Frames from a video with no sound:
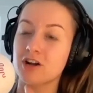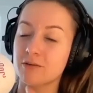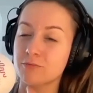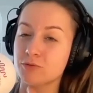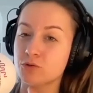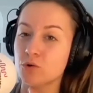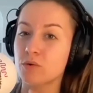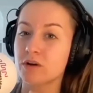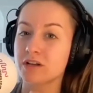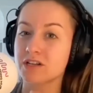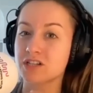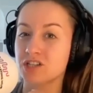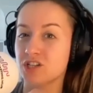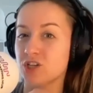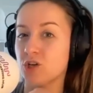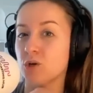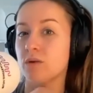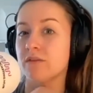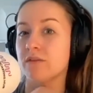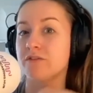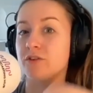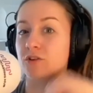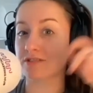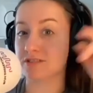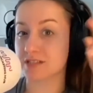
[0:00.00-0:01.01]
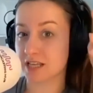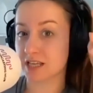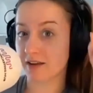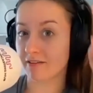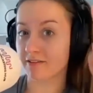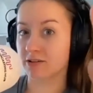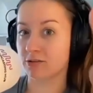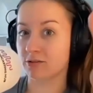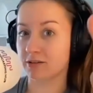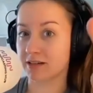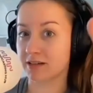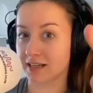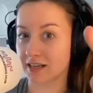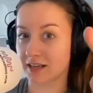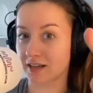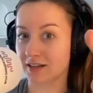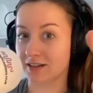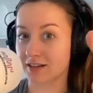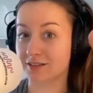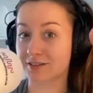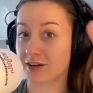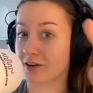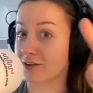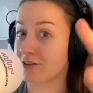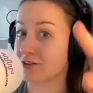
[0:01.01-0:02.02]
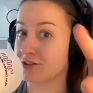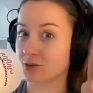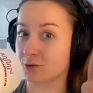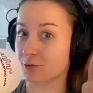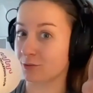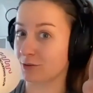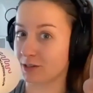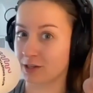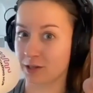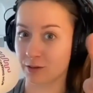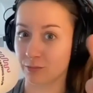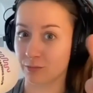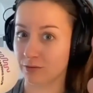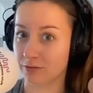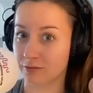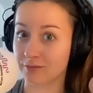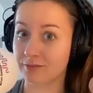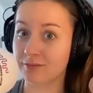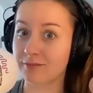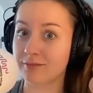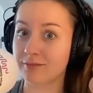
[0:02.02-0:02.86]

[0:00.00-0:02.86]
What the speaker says: talking to you. If you're a serial killer, don't do what you want.